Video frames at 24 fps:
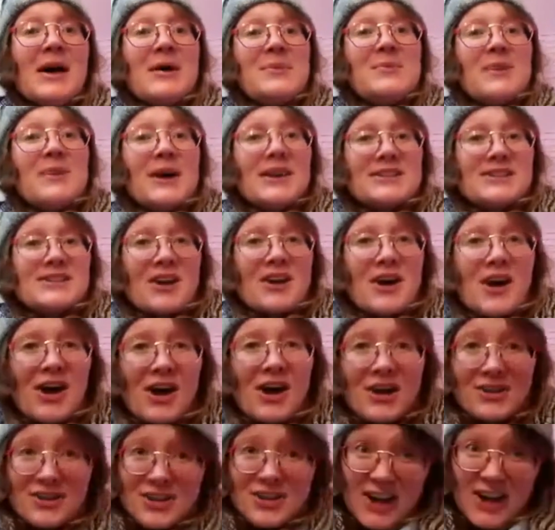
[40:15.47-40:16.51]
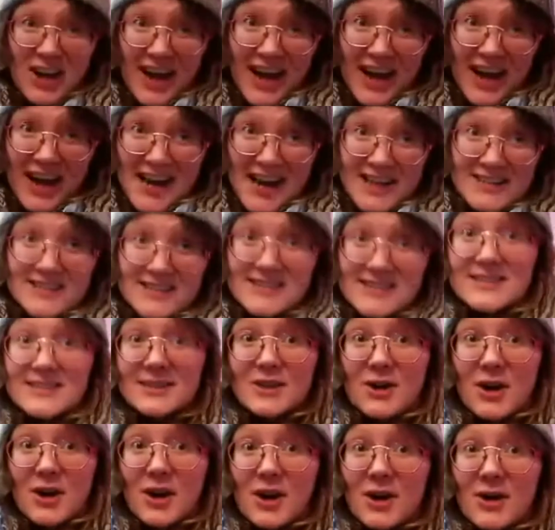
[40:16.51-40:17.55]
Put on your hats,
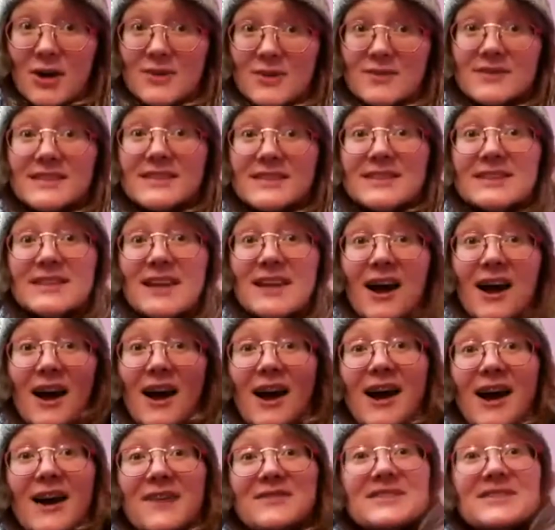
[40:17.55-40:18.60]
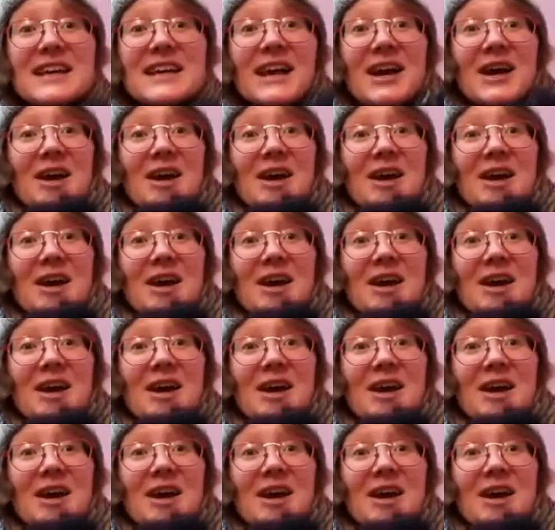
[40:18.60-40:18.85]
coats, scarves,